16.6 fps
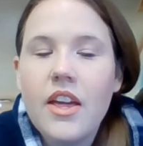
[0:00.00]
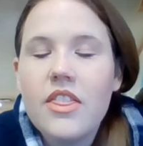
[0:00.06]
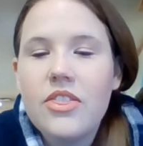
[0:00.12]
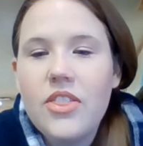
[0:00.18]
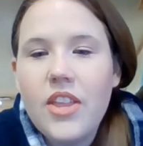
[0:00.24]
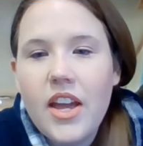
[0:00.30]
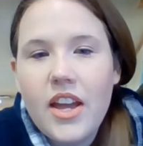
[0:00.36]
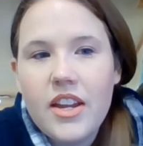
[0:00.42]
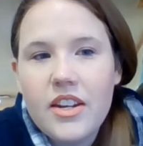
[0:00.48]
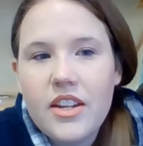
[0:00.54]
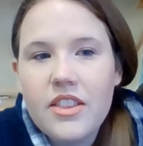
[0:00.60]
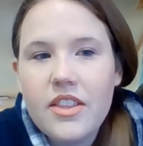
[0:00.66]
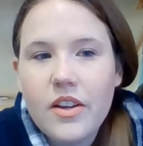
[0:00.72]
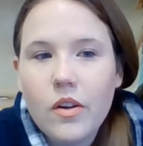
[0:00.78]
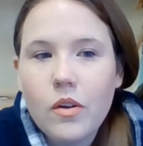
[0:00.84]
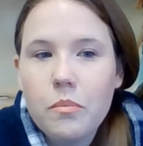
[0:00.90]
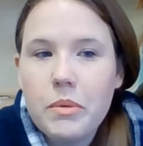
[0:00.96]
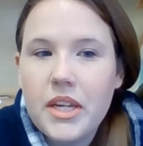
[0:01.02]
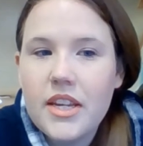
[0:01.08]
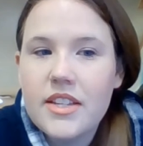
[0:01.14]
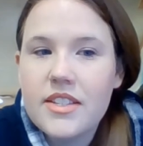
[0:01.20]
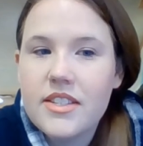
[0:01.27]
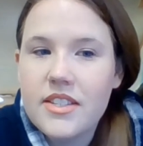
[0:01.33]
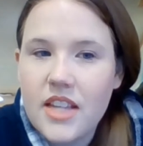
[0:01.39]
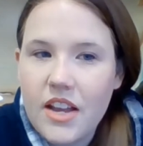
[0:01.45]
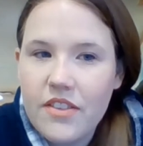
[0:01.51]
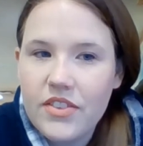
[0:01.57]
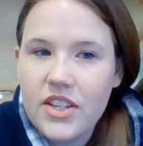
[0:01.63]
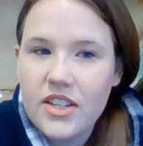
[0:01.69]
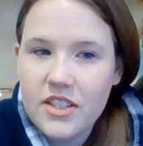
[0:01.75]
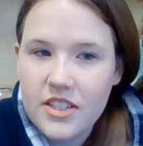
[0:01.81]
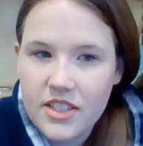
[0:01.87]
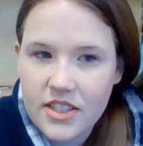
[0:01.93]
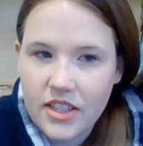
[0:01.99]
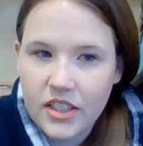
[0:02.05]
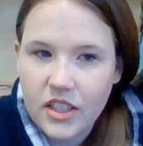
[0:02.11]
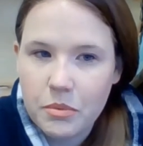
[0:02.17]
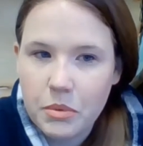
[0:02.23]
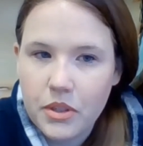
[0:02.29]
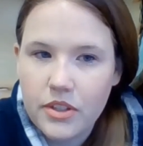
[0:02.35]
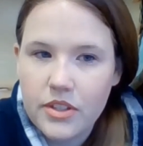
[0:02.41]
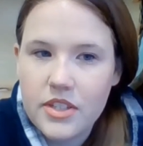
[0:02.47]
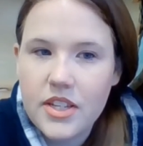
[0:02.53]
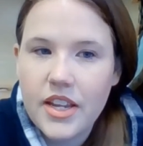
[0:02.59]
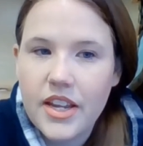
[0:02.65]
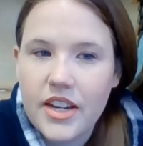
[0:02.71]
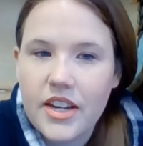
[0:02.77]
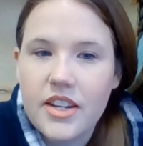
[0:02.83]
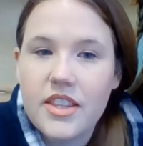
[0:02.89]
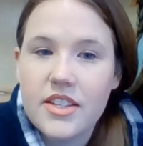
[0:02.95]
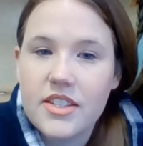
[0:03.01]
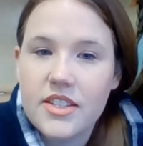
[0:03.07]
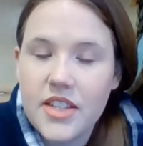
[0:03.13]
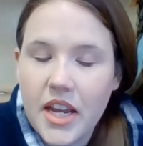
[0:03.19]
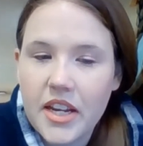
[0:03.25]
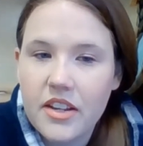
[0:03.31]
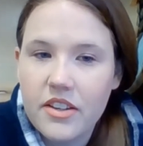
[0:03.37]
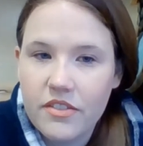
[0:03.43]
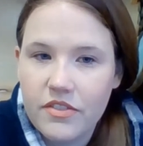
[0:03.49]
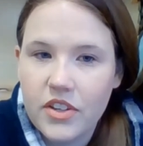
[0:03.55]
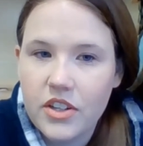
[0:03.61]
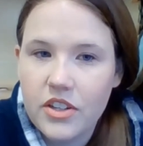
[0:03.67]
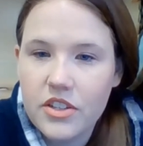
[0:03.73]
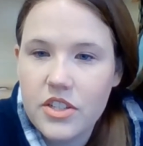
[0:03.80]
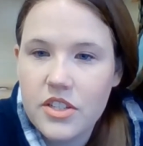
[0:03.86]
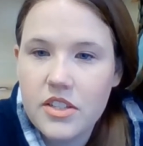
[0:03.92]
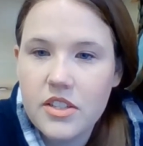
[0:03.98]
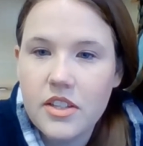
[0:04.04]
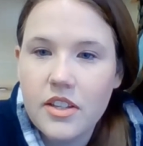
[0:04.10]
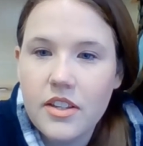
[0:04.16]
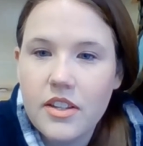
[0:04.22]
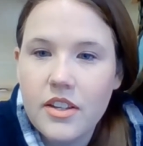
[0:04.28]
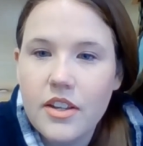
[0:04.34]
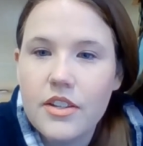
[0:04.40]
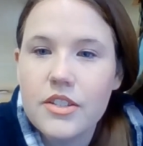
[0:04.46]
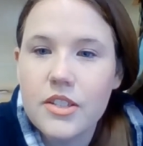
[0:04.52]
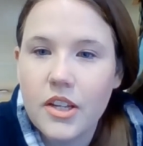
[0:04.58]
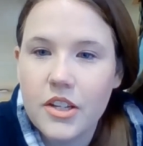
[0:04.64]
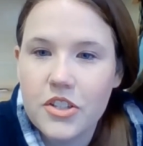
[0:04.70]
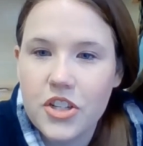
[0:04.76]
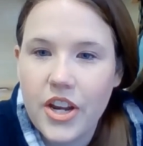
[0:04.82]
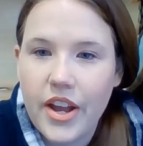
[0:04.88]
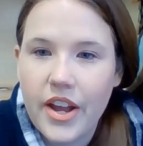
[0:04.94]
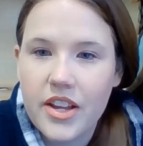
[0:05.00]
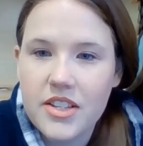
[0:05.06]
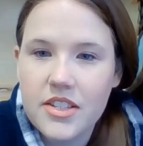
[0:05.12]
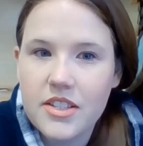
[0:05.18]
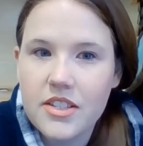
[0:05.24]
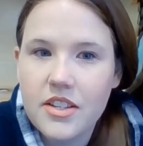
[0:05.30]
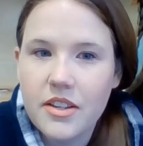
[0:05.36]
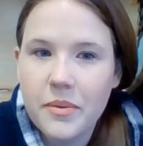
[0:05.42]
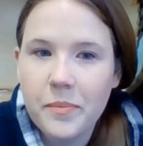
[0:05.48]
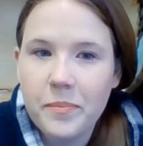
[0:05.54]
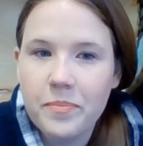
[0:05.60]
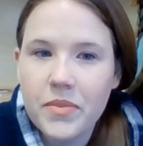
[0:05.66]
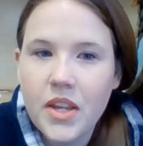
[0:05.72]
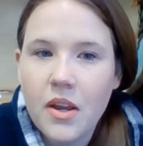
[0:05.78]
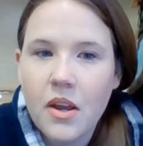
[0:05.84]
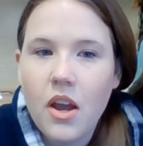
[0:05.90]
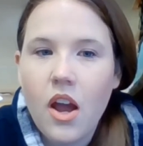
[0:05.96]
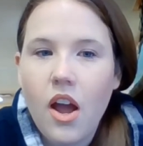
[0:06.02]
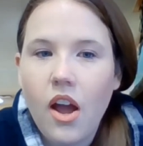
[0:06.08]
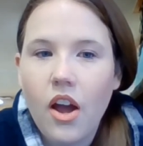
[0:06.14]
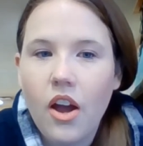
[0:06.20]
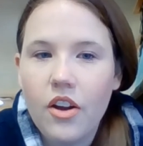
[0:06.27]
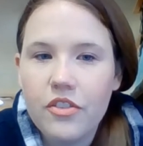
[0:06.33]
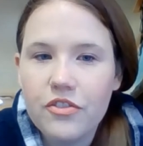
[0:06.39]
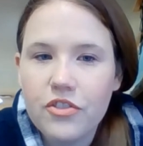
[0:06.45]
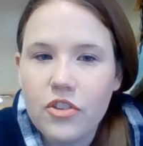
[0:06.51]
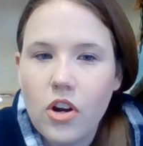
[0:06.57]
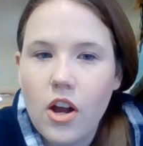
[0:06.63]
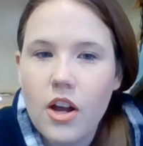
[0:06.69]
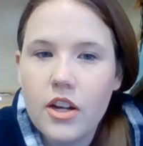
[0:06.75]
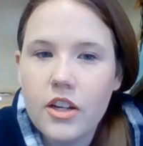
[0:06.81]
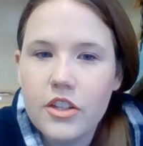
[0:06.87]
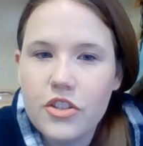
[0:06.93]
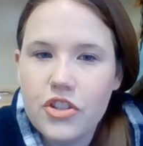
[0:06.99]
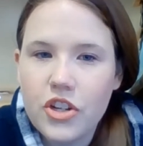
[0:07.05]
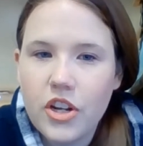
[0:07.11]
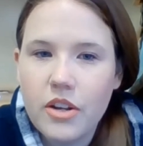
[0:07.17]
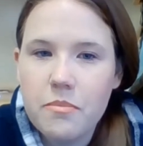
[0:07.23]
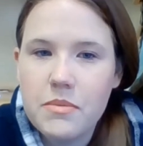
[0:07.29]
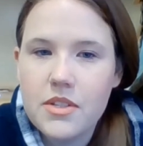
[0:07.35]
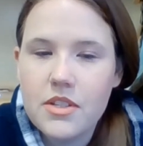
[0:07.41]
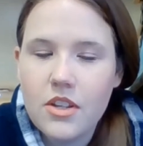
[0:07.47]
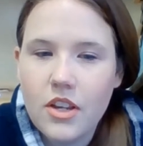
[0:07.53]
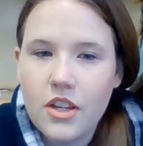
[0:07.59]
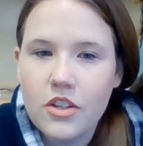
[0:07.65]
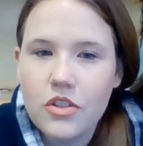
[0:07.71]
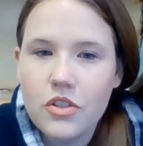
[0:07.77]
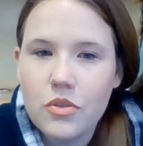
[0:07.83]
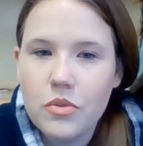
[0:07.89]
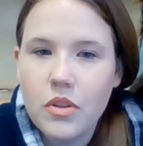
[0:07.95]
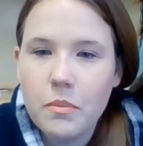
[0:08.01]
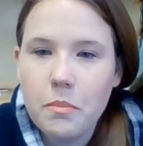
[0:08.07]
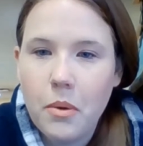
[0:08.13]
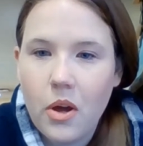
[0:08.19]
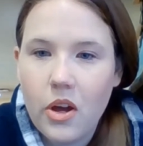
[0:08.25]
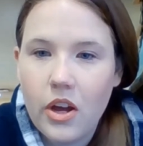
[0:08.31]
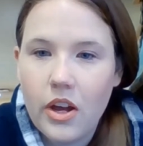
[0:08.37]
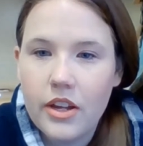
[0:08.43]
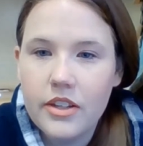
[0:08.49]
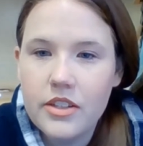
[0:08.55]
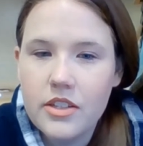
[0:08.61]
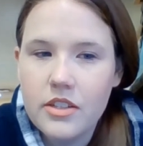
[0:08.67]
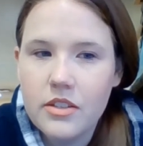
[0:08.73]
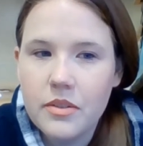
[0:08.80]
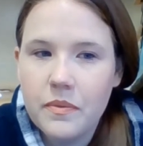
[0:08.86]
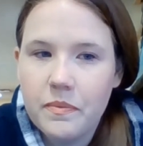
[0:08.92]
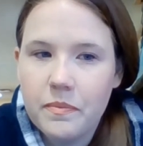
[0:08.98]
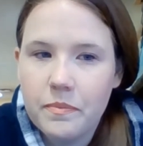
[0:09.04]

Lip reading: Then there will be 7 syllables in the second verse, such as a frog jumps into the pond.